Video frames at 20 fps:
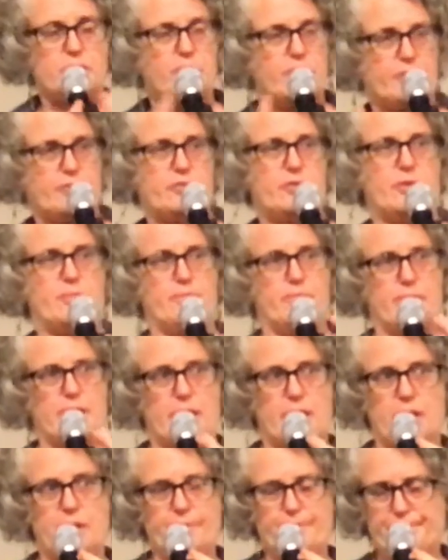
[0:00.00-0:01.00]
looks at
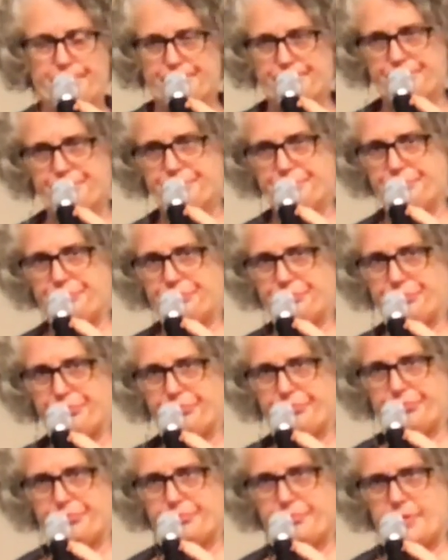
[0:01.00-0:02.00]
me
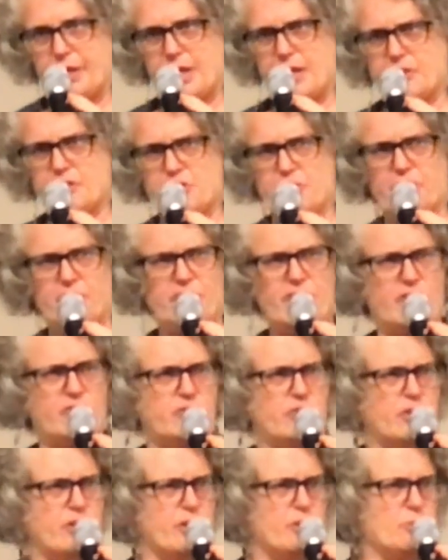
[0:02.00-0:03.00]
and she
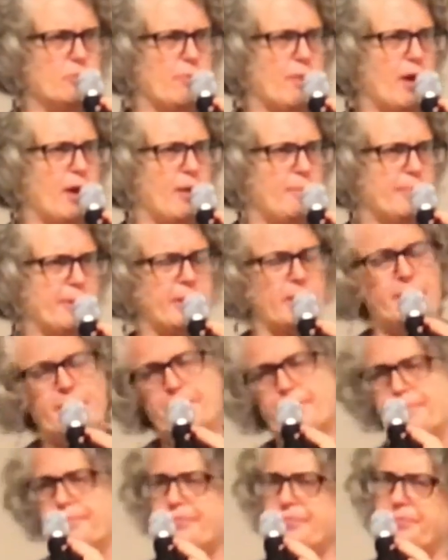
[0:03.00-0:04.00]
says, you know,
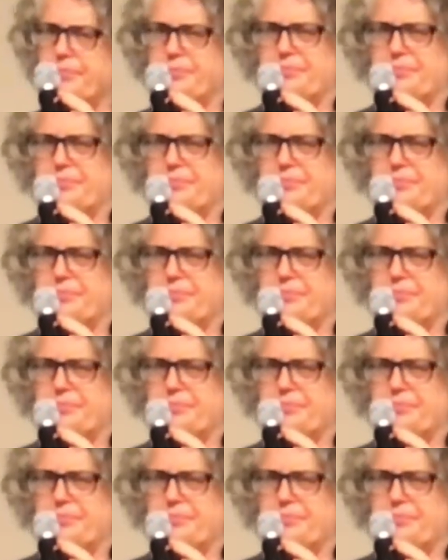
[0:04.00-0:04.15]
Robin,